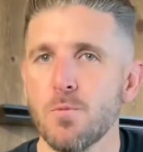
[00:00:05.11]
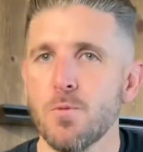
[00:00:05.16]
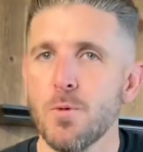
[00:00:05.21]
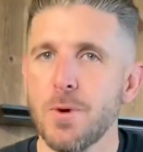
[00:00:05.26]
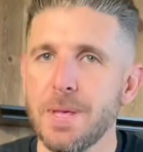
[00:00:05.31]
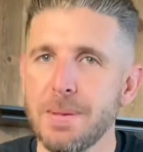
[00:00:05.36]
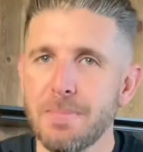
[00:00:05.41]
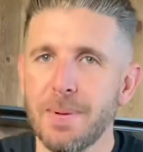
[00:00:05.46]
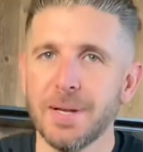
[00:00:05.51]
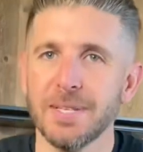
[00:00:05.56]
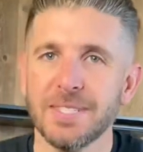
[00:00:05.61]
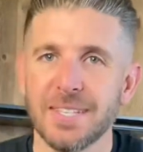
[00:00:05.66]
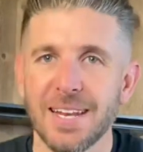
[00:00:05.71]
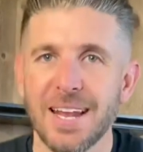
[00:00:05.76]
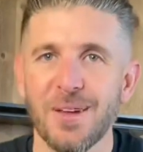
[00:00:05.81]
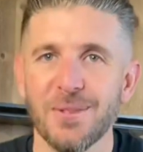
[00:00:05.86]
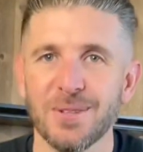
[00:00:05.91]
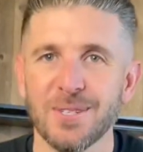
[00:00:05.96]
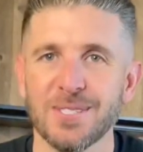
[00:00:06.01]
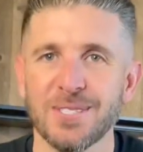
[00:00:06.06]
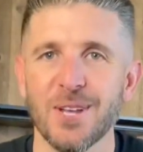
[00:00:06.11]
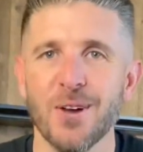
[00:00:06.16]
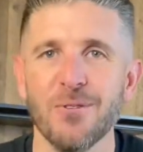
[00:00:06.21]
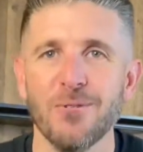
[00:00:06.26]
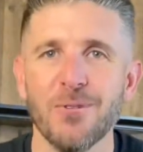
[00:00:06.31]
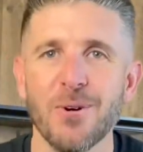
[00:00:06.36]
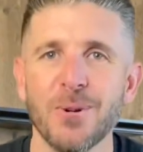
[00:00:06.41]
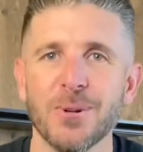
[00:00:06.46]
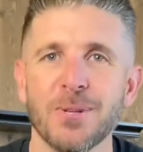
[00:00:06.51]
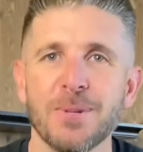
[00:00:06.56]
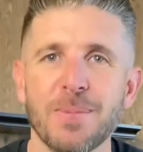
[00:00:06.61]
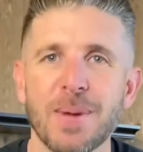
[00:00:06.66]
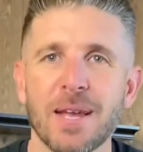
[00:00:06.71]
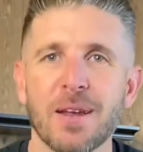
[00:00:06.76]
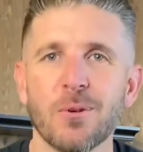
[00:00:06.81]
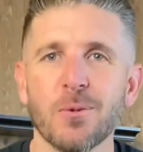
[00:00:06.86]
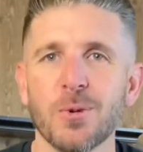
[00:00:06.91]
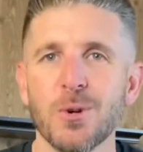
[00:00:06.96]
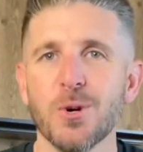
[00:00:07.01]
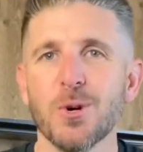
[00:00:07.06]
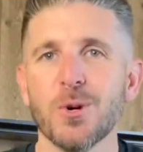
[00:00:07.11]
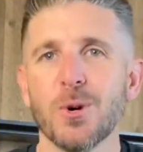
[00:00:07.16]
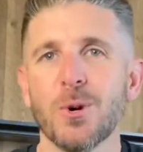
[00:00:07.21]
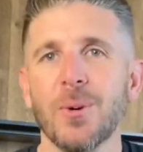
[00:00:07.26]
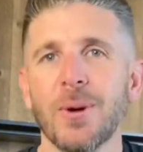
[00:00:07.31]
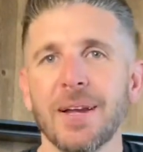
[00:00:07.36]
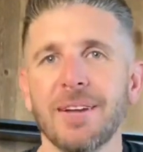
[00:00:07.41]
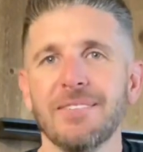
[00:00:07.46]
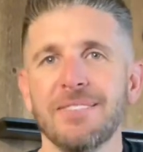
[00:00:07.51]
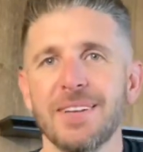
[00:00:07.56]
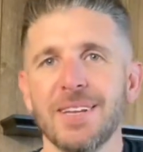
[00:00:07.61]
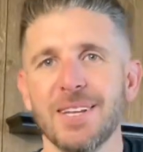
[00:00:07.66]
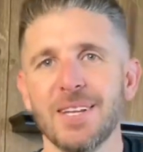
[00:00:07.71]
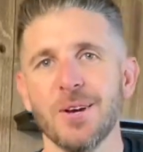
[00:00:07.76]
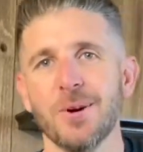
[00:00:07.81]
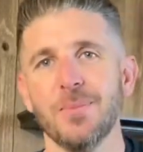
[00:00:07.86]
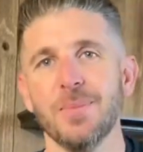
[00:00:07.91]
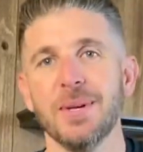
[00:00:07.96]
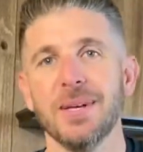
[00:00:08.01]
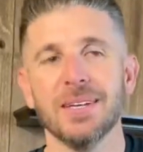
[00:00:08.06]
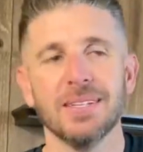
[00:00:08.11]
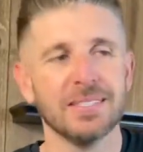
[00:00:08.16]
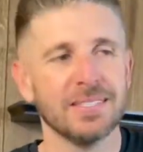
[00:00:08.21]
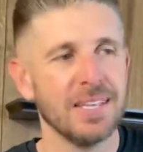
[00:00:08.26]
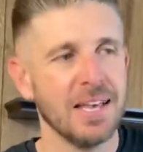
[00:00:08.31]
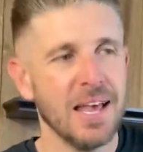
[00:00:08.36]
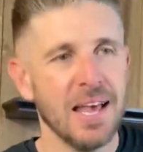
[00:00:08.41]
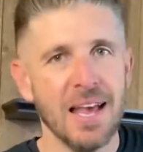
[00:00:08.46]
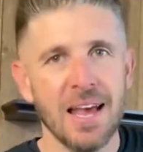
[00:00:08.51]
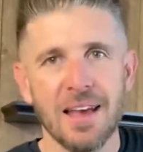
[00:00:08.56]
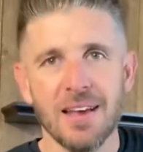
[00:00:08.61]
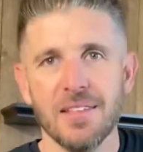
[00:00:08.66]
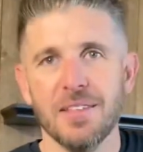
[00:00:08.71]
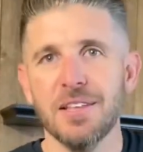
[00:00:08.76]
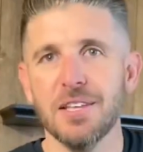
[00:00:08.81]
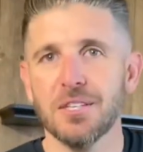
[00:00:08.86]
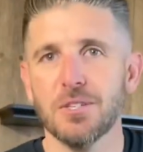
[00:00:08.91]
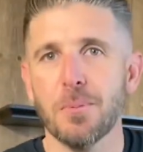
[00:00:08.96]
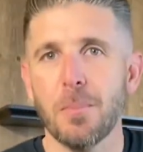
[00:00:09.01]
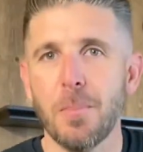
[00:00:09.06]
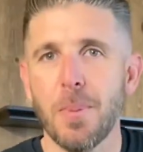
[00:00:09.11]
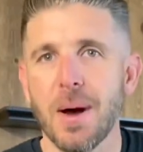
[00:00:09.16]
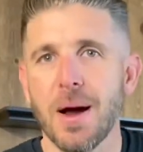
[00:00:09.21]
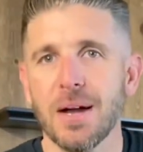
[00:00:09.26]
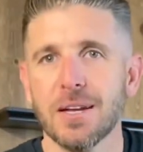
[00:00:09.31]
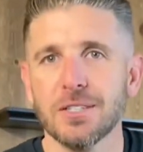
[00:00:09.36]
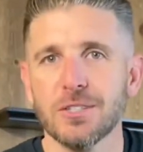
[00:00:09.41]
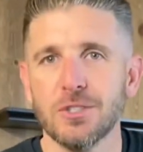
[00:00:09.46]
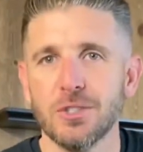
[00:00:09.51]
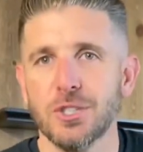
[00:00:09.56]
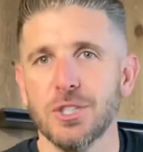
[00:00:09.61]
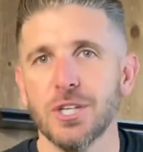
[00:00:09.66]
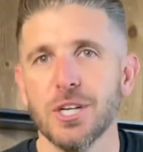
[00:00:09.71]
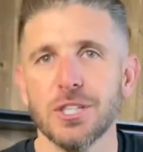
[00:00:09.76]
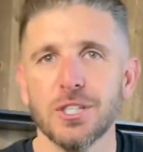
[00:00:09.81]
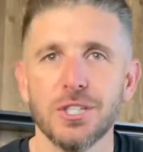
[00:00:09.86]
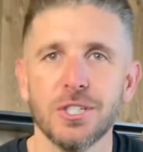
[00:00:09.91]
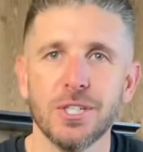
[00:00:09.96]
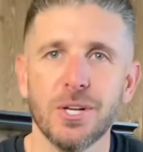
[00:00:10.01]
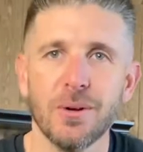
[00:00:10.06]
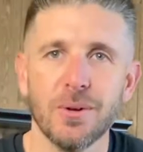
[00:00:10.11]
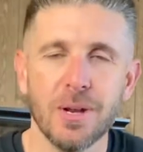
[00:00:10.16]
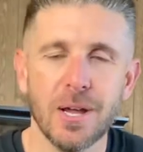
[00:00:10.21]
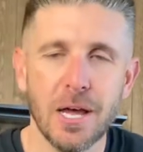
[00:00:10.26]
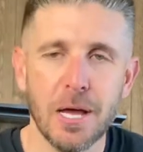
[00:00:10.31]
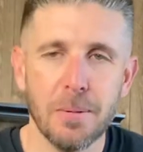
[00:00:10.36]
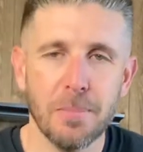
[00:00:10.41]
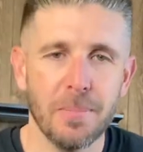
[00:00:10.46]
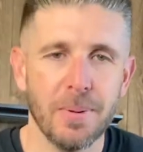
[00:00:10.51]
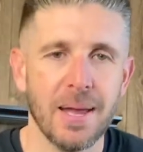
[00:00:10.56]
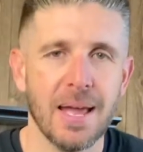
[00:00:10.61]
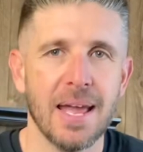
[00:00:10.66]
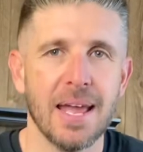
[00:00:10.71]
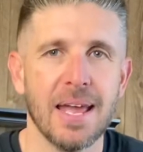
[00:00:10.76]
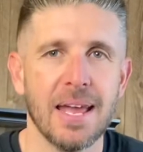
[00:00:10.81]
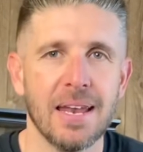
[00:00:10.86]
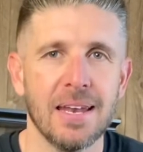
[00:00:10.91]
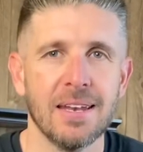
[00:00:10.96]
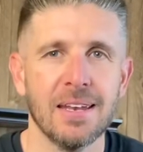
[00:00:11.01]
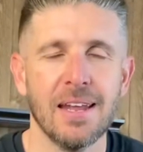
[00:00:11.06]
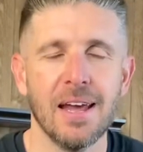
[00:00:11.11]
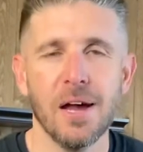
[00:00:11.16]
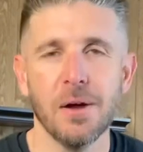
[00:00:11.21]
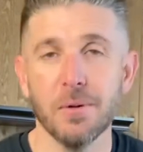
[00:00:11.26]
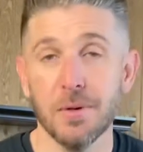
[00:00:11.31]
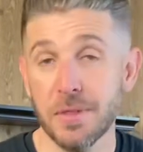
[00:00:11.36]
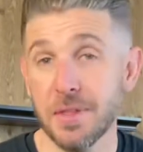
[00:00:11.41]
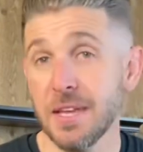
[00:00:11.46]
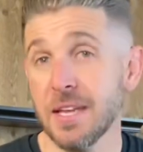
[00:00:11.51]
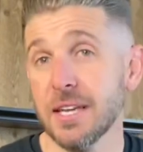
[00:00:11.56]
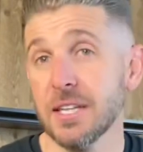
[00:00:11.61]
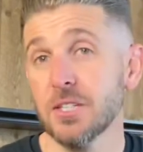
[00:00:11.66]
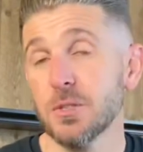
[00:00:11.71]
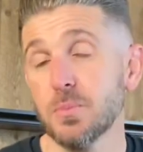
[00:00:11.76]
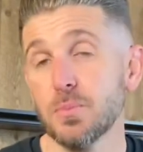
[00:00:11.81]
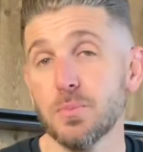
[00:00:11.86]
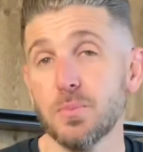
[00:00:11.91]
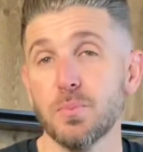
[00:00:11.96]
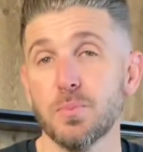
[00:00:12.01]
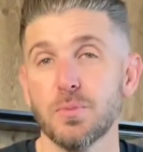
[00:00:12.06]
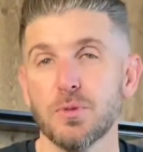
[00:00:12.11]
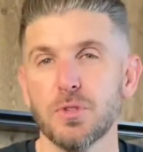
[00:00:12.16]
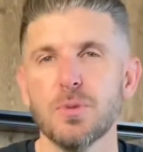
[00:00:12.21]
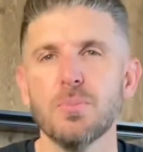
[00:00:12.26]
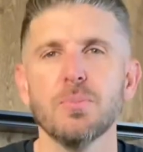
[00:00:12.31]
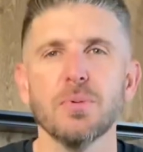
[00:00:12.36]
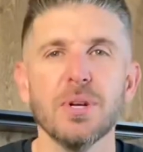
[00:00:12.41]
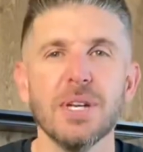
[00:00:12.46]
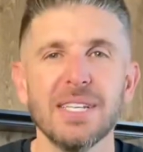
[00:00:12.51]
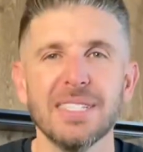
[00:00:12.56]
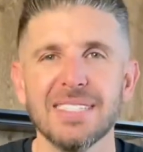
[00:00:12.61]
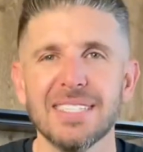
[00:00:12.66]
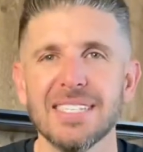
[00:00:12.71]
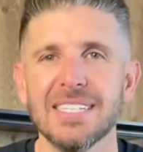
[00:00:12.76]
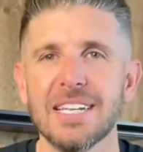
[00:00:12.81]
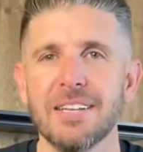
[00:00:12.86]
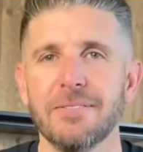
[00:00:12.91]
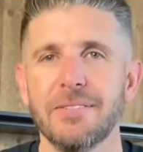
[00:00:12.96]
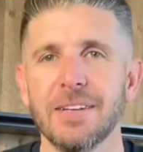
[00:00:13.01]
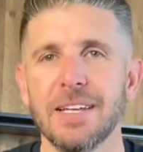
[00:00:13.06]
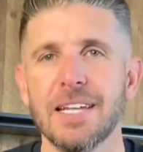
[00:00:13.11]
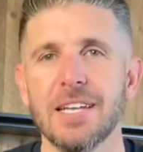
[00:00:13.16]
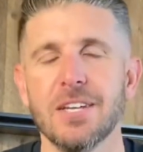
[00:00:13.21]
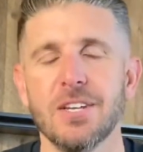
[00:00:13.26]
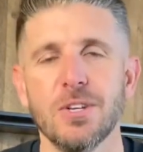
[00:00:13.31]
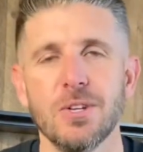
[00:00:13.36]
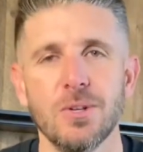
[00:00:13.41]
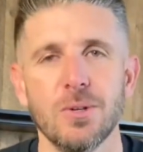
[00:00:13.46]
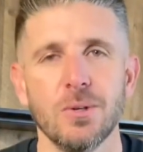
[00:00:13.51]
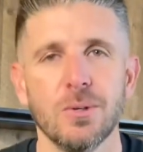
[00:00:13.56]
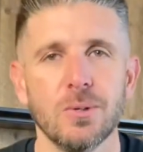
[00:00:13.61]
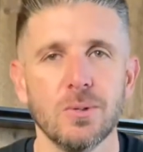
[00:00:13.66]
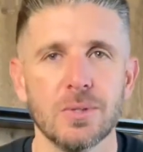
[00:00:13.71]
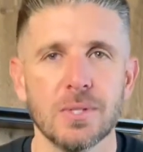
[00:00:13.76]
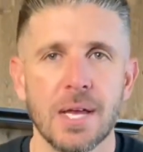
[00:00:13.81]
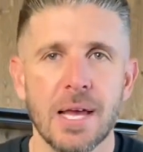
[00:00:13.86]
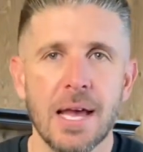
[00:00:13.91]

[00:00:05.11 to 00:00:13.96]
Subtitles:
We busted out the cell phone to make a real quick video because this box just showed up and we think it's some pretty significant news.